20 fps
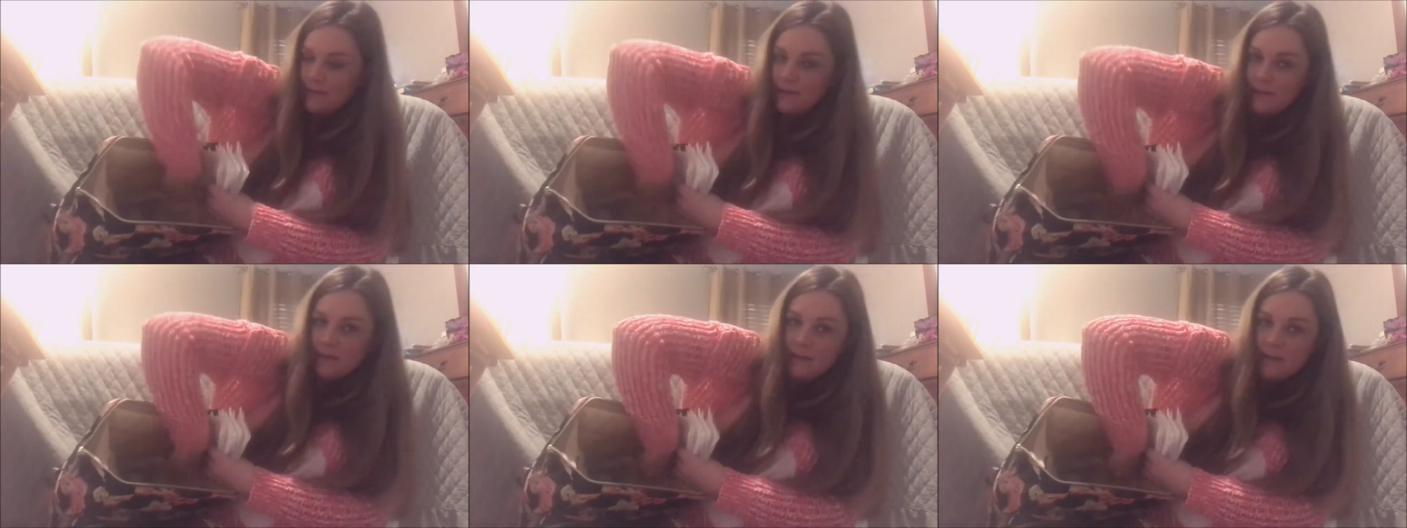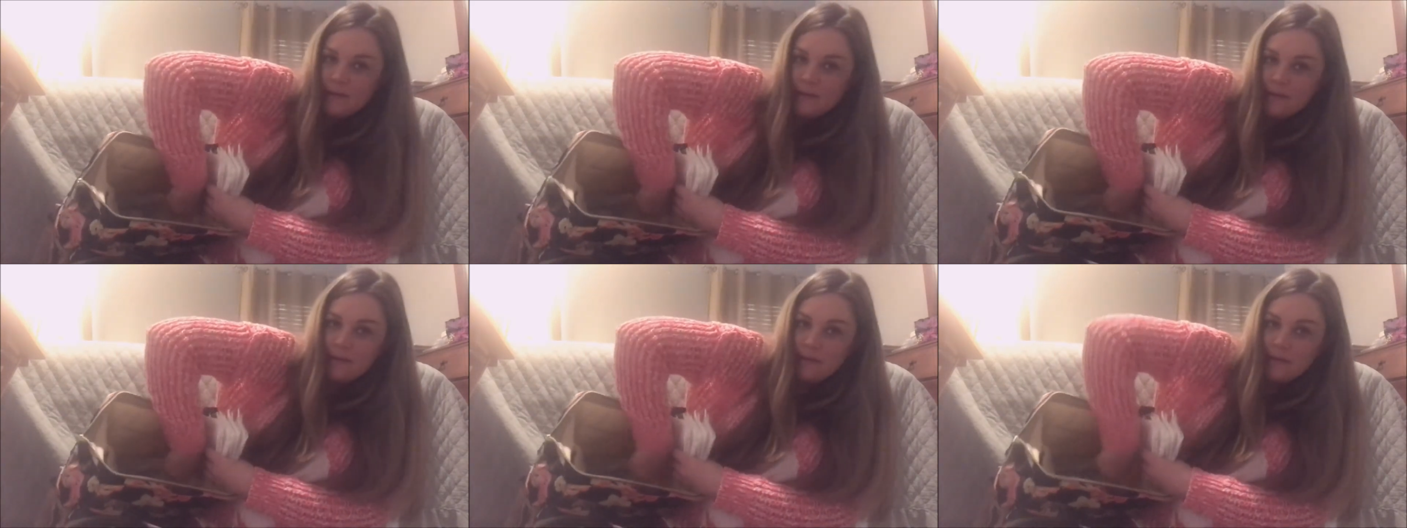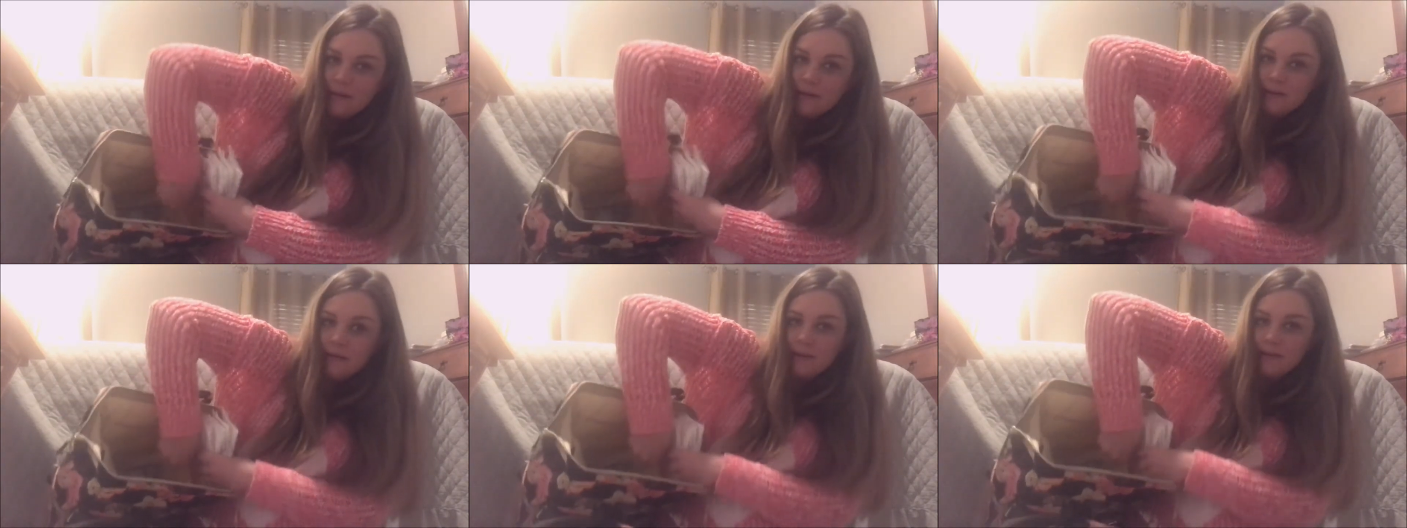
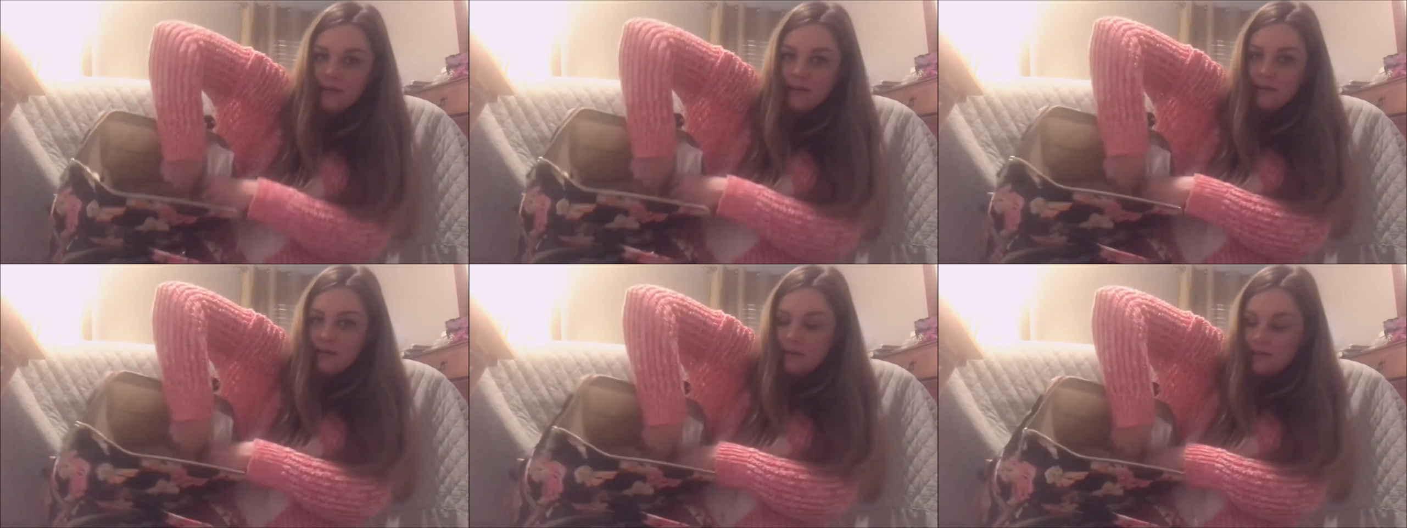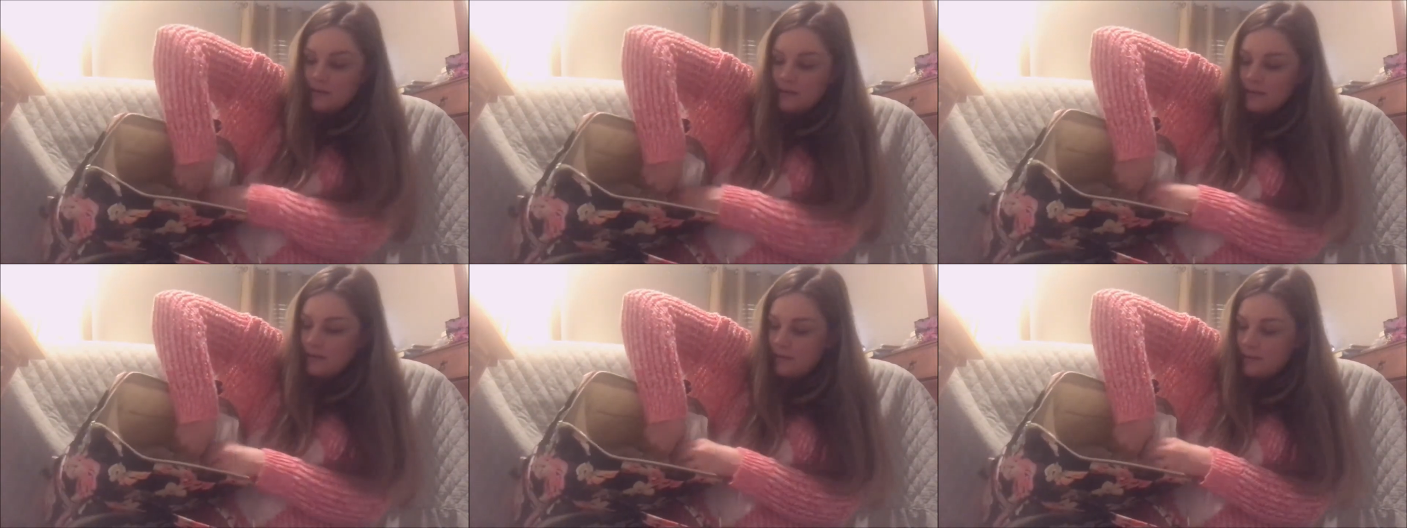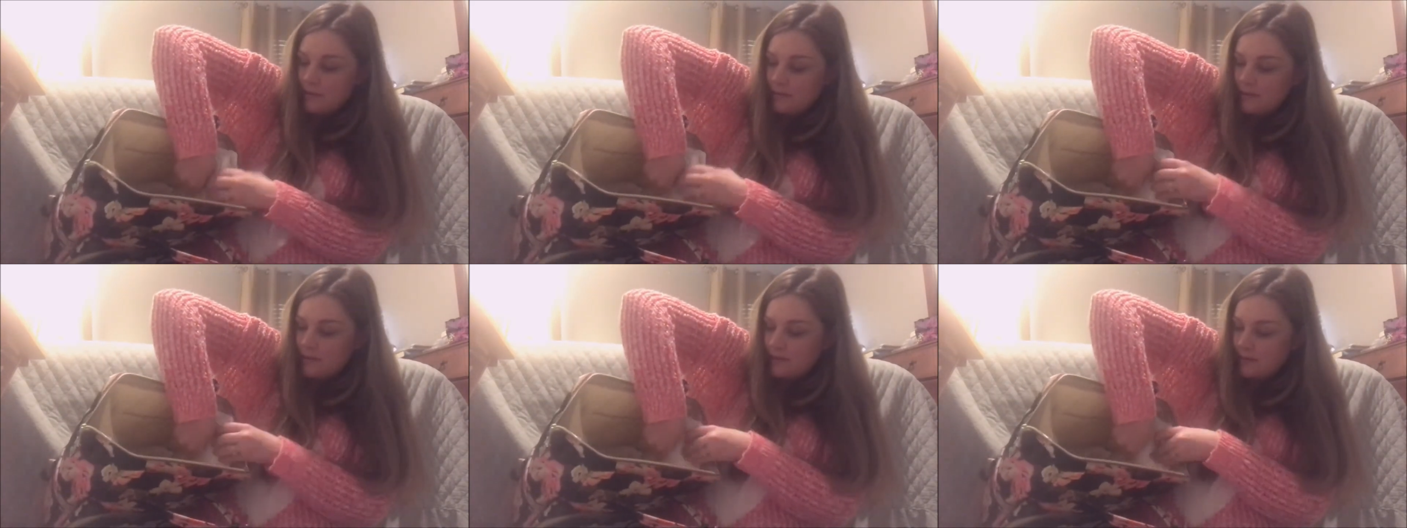
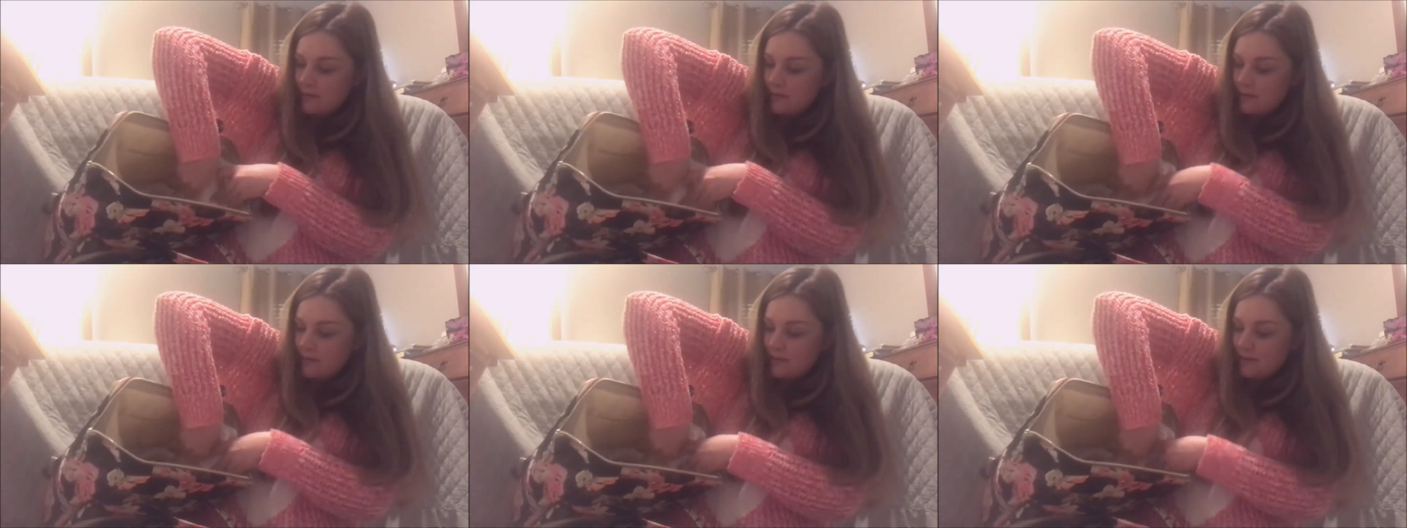Nothing is said.